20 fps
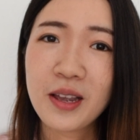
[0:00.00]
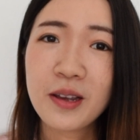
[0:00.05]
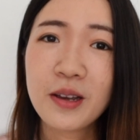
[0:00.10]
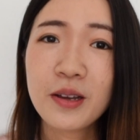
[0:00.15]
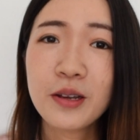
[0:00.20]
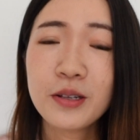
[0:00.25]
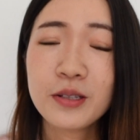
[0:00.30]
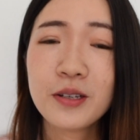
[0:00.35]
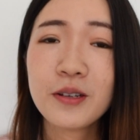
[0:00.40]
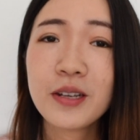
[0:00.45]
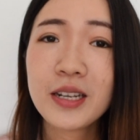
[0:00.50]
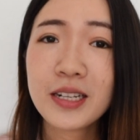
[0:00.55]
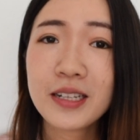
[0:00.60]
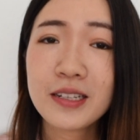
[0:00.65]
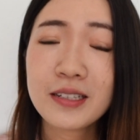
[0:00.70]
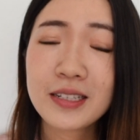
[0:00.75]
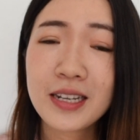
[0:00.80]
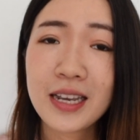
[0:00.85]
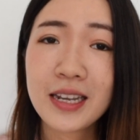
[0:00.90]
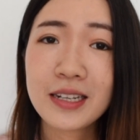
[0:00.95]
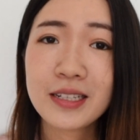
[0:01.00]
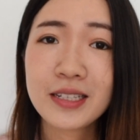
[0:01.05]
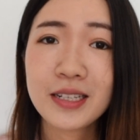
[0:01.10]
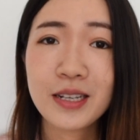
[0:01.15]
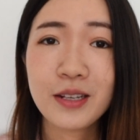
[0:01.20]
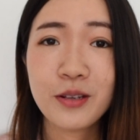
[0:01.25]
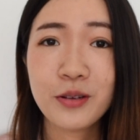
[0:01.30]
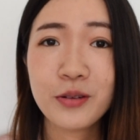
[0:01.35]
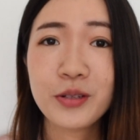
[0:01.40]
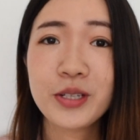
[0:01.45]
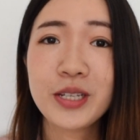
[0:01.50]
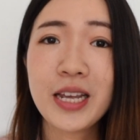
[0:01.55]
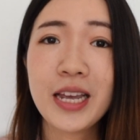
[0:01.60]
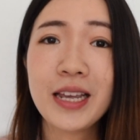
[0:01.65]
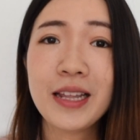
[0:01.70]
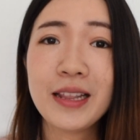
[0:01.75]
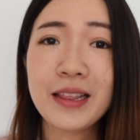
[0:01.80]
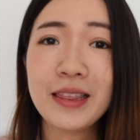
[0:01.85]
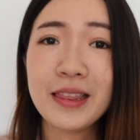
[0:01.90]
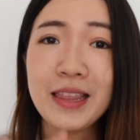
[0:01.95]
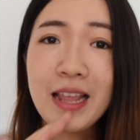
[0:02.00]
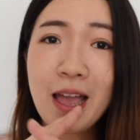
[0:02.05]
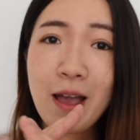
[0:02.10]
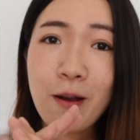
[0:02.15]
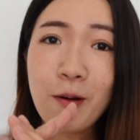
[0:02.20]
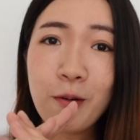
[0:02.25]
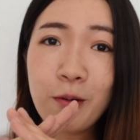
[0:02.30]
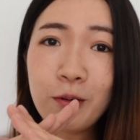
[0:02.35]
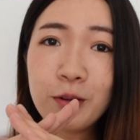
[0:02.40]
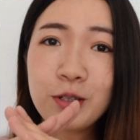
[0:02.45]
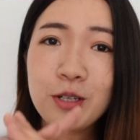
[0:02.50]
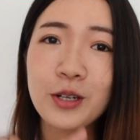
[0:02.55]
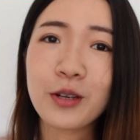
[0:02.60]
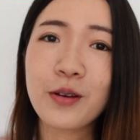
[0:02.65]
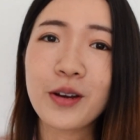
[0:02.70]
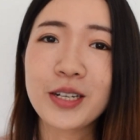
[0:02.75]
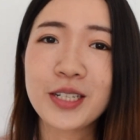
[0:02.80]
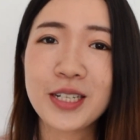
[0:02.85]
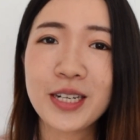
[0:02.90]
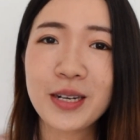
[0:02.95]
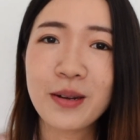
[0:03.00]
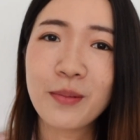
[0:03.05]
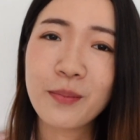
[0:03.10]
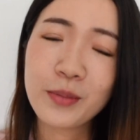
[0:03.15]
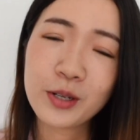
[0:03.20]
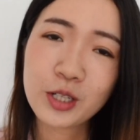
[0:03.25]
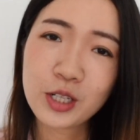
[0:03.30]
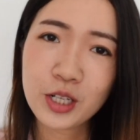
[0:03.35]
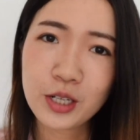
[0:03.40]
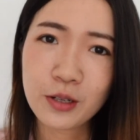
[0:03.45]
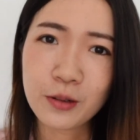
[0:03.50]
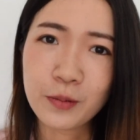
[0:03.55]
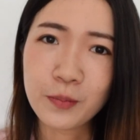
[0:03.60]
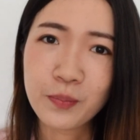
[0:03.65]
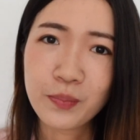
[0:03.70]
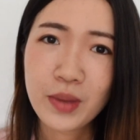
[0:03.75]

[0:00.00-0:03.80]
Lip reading: So in this case, you say no to question number 2,